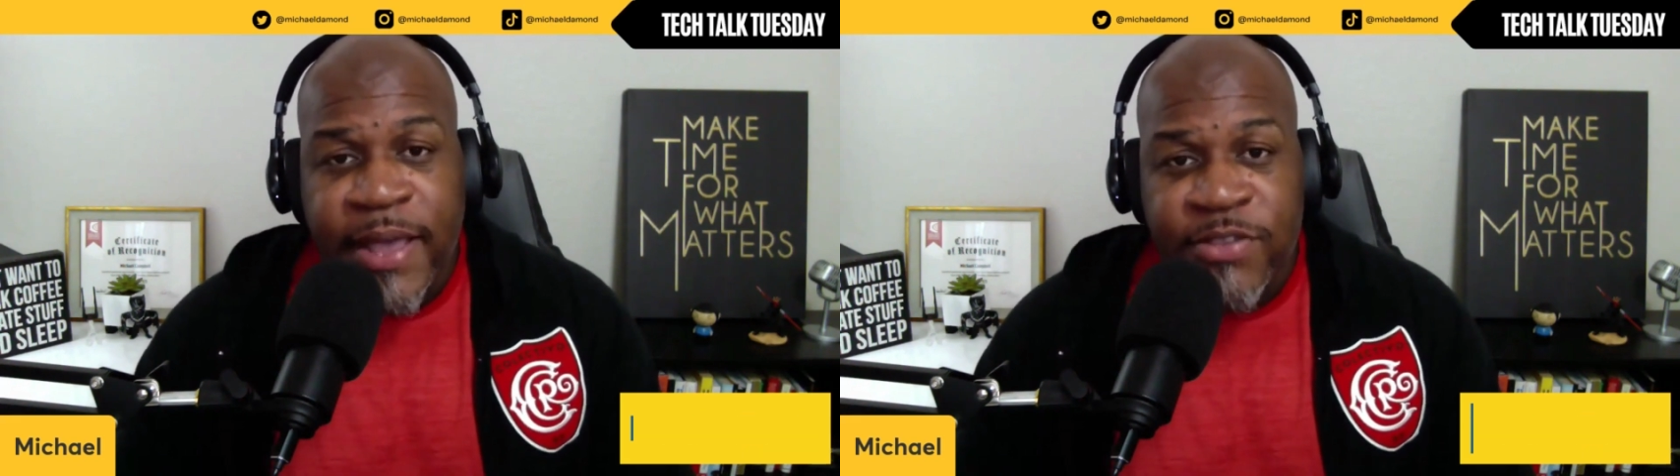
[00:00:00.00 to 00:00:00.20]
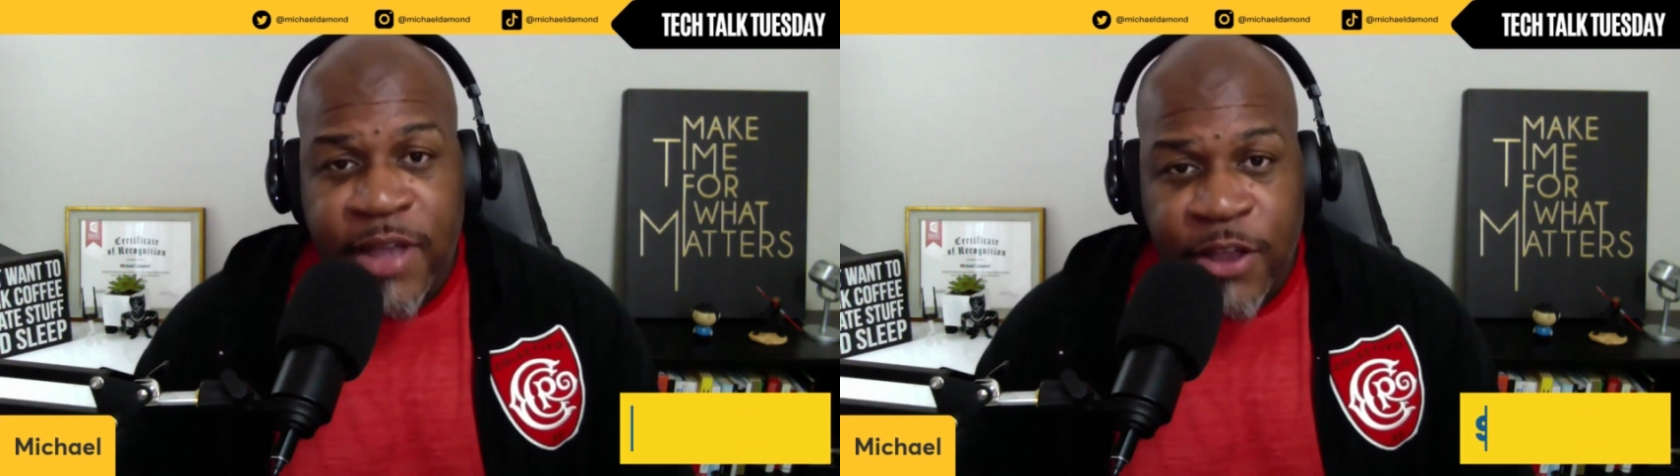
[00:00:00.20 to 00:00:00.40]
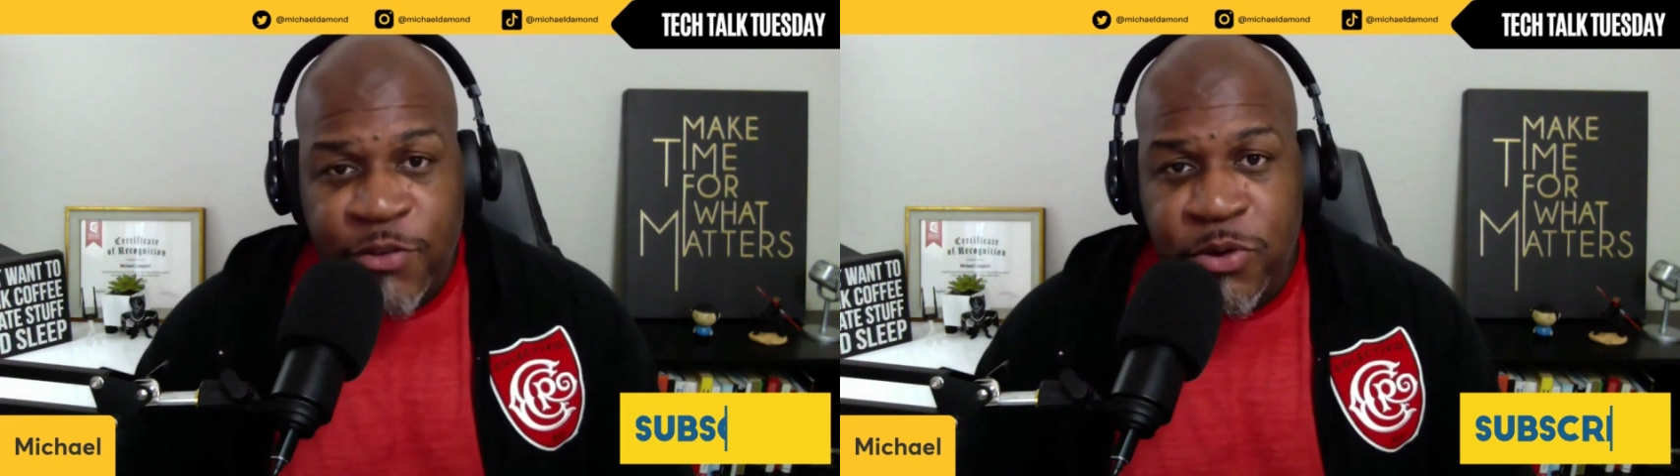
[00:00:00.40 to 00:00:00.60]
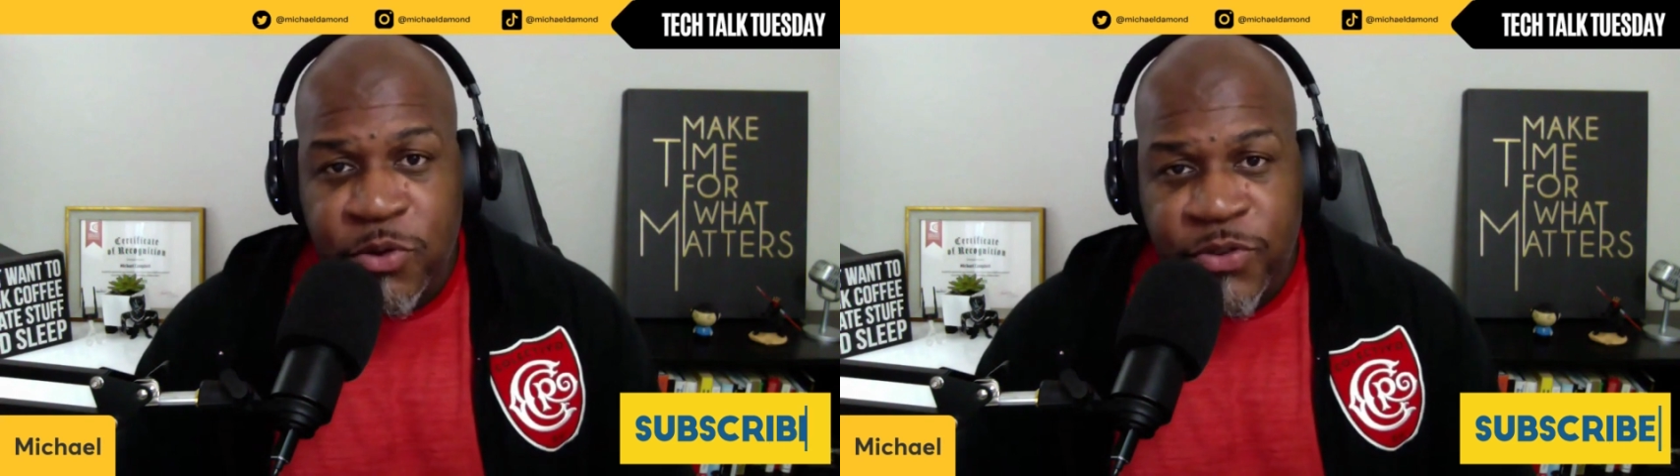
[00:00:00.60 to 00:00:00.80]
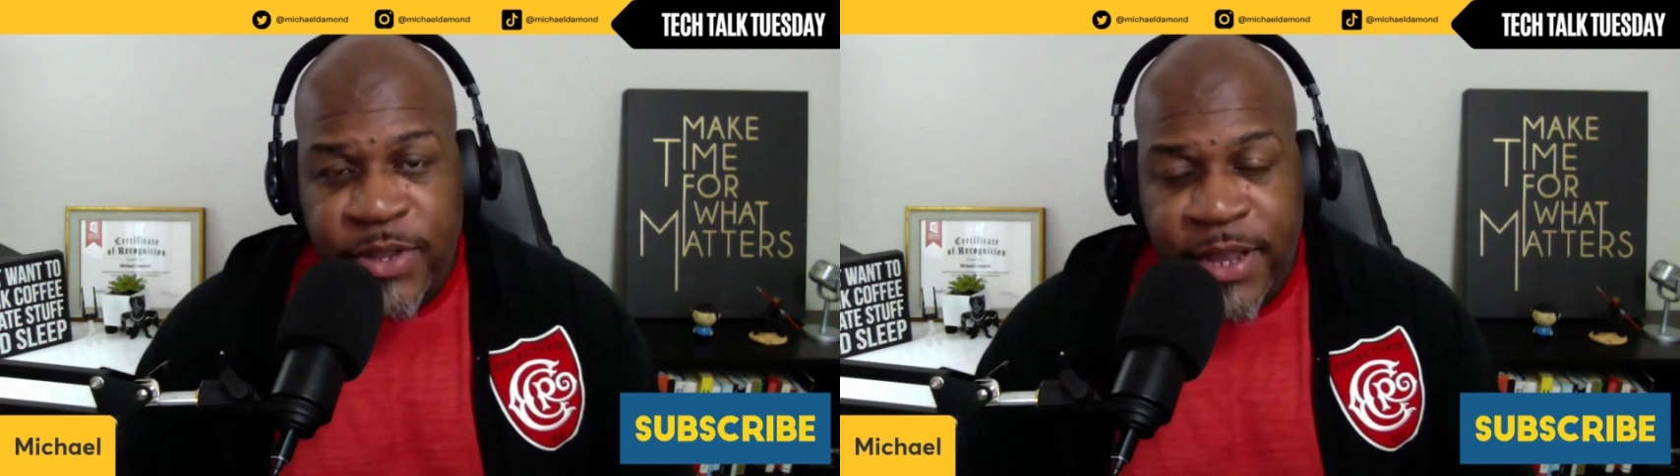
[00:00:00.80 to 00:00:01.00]
as
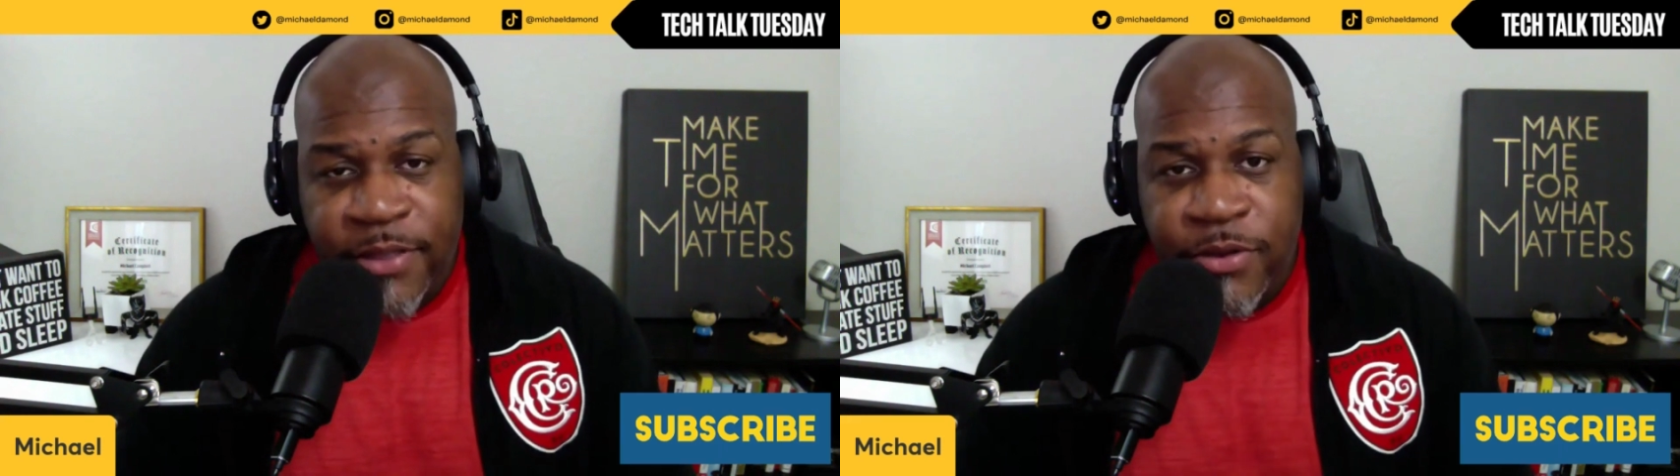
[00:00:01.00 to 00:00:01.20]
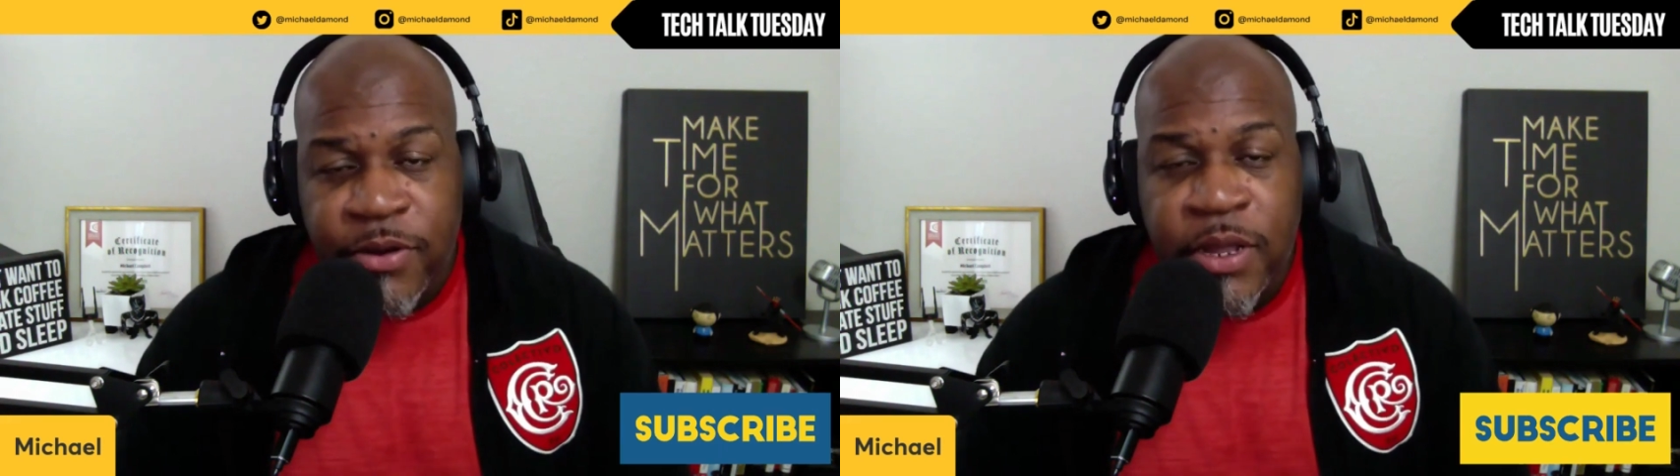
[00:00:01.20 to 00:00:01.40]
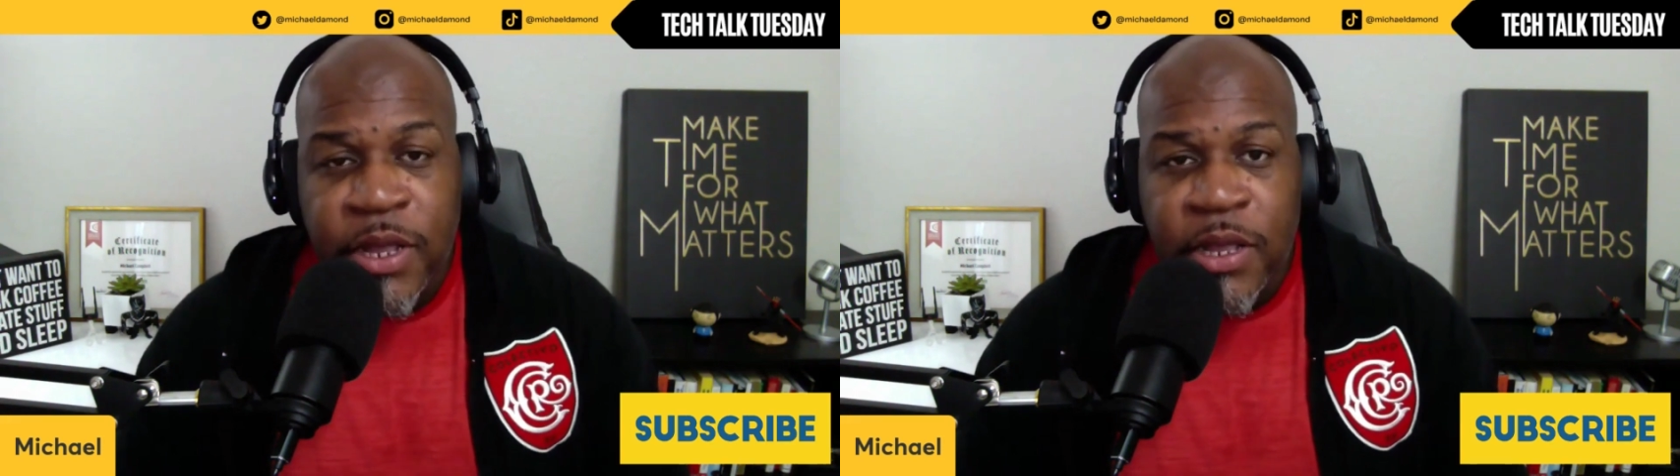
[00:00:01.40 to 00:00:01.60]
entrepreneurs together.